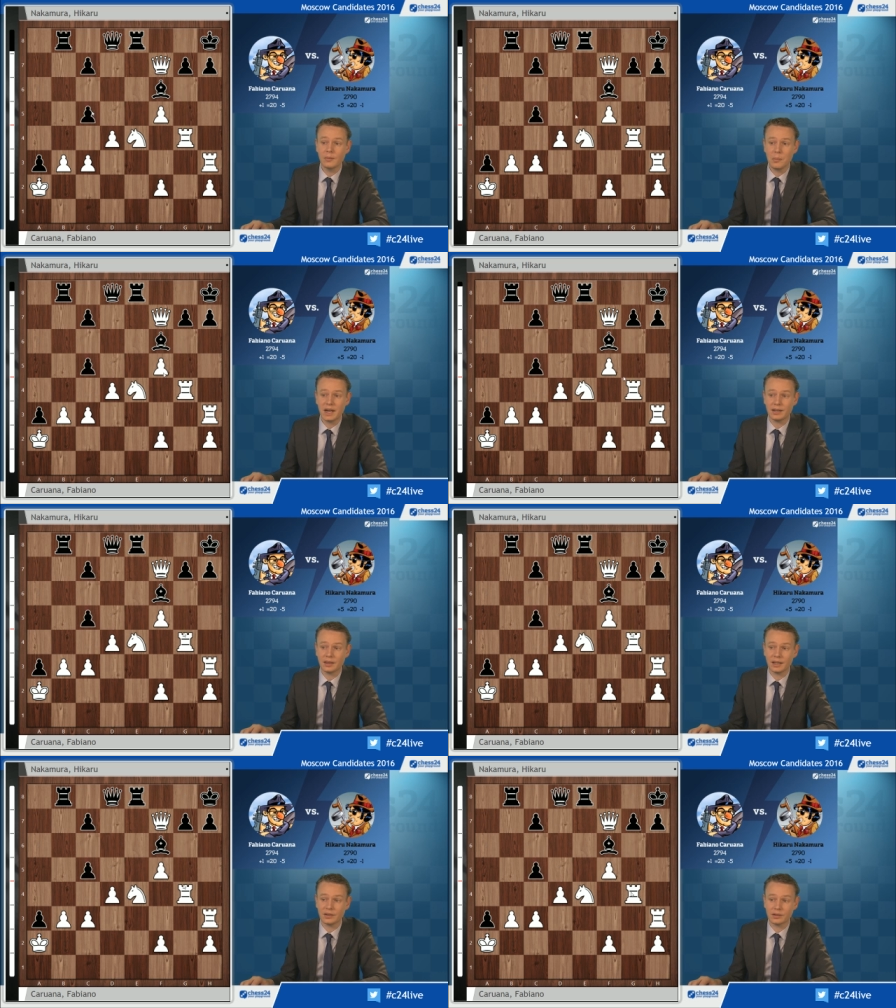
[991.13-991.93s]
Many
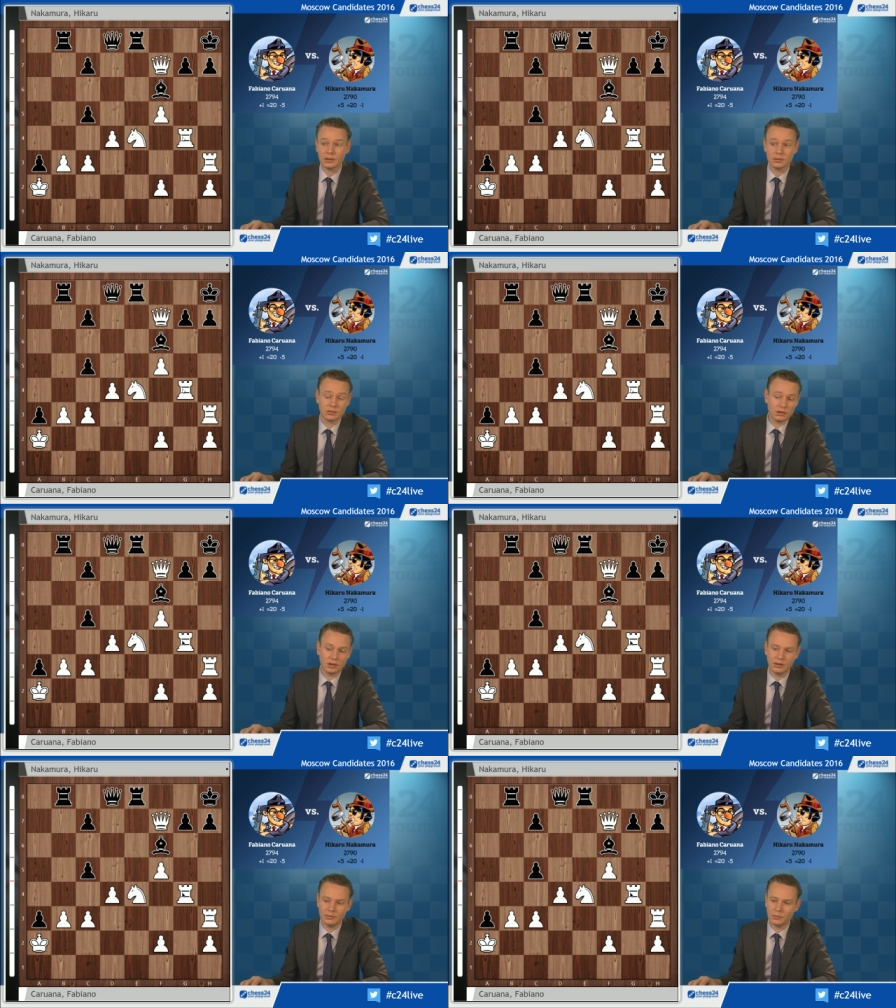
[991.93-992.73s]
things,
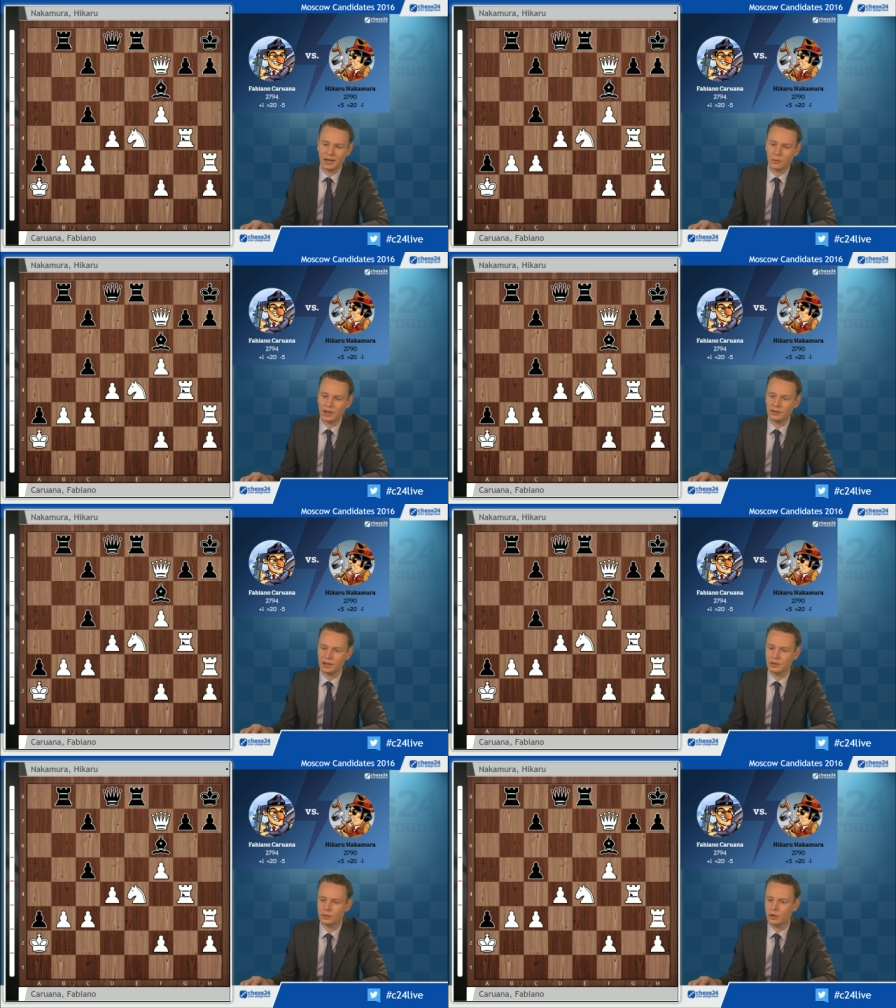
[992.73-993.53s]
many ways
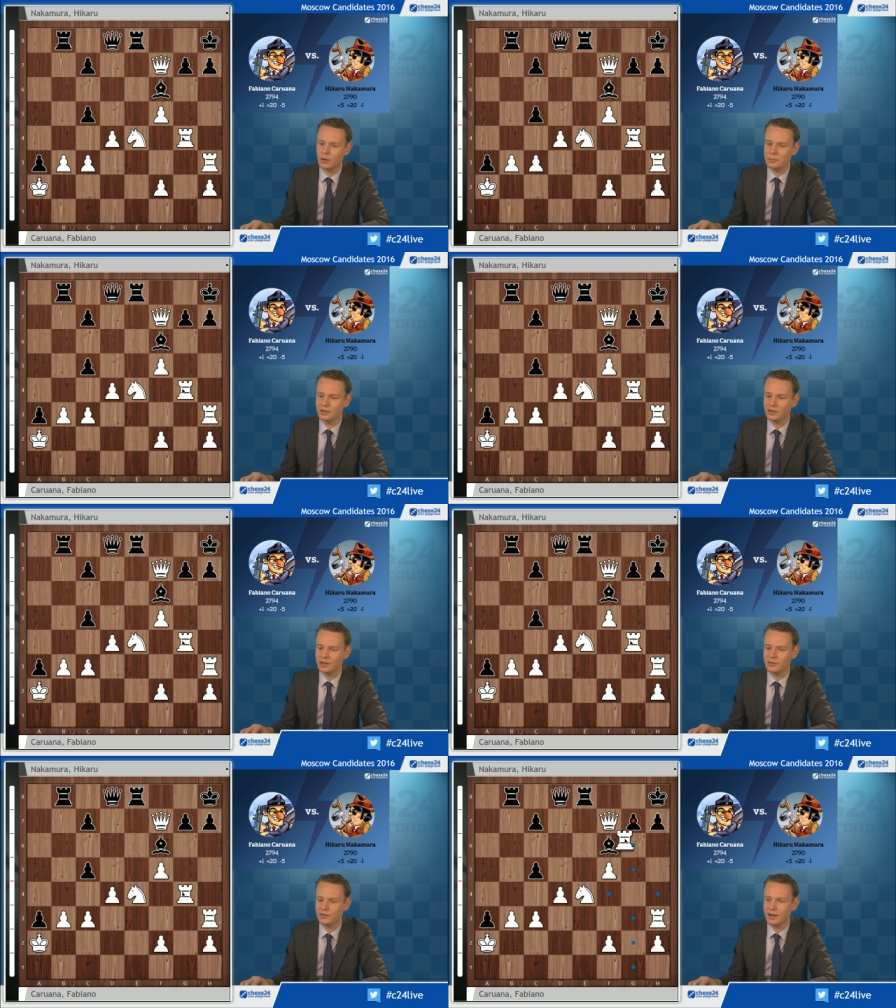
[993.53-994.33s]
lead to Rome.
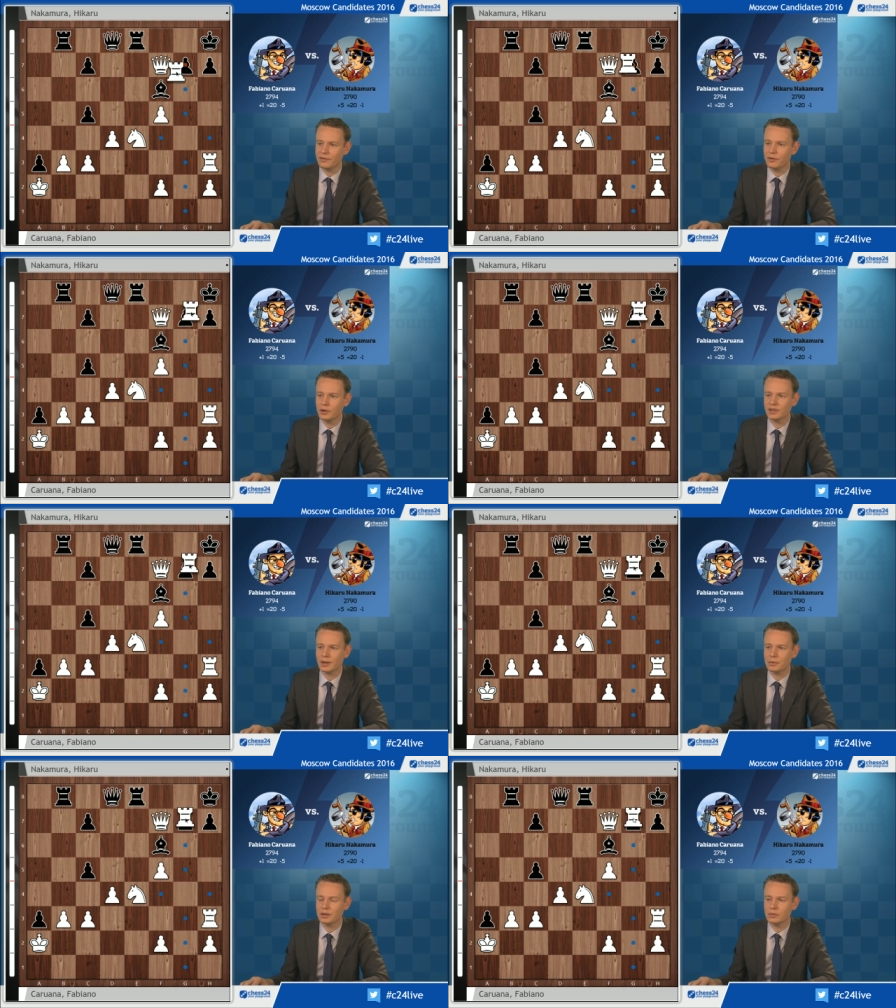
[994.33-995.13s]
c5, for
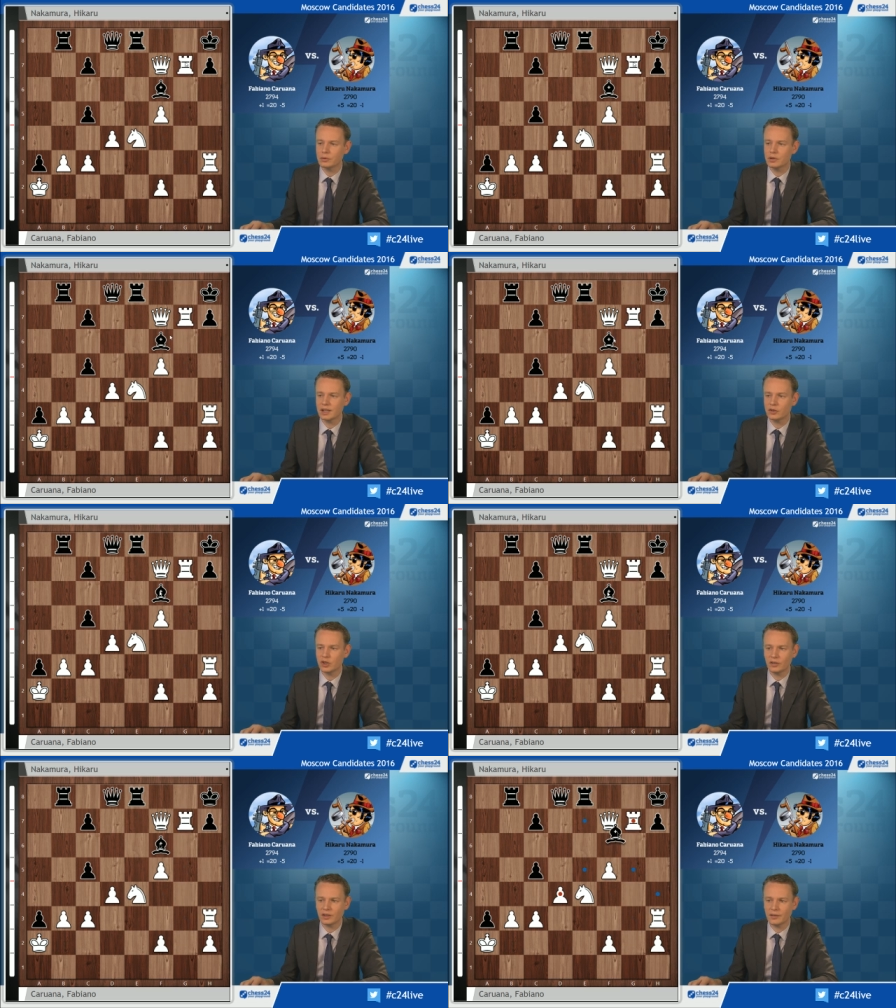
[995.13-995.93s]
example, rook takes
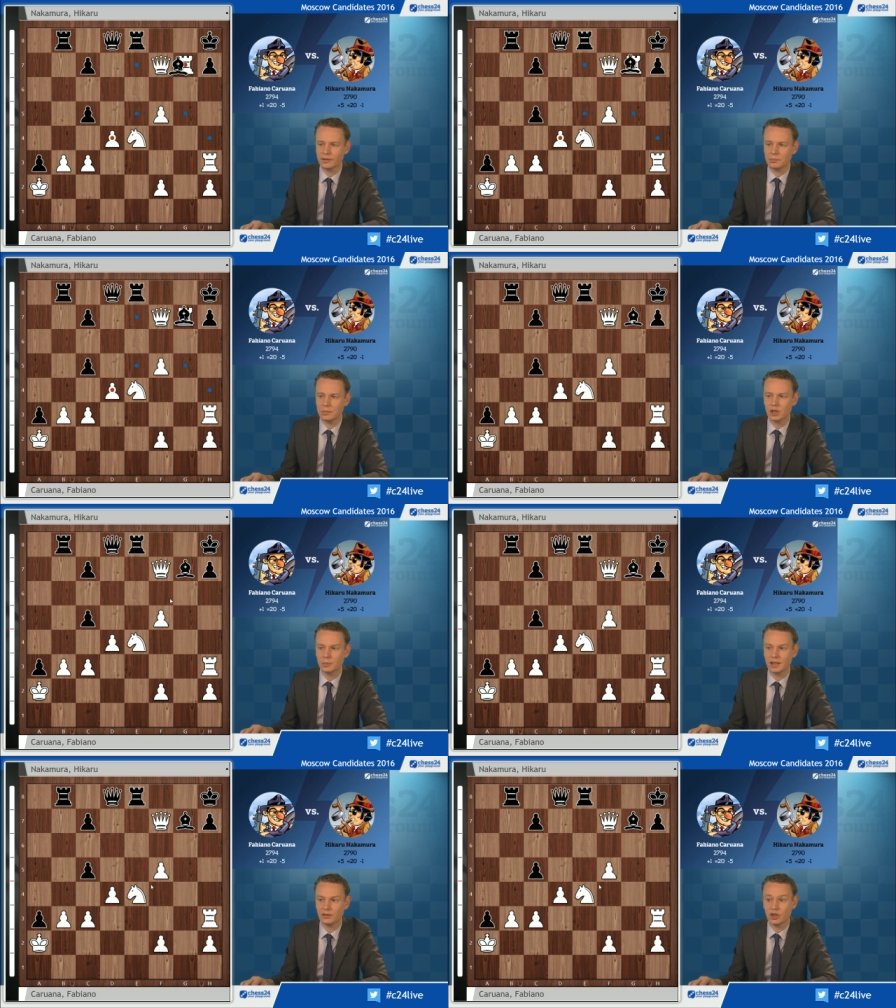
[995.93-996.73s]
g7,
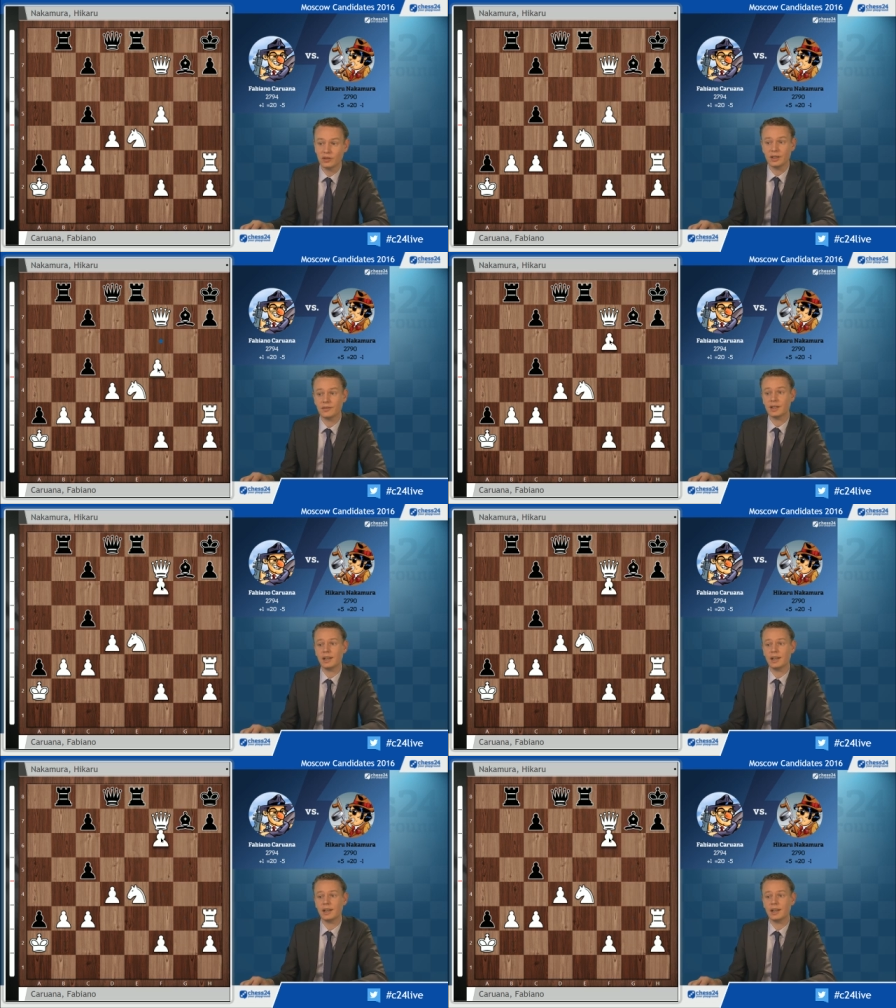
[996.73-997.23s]
bishop takes g7,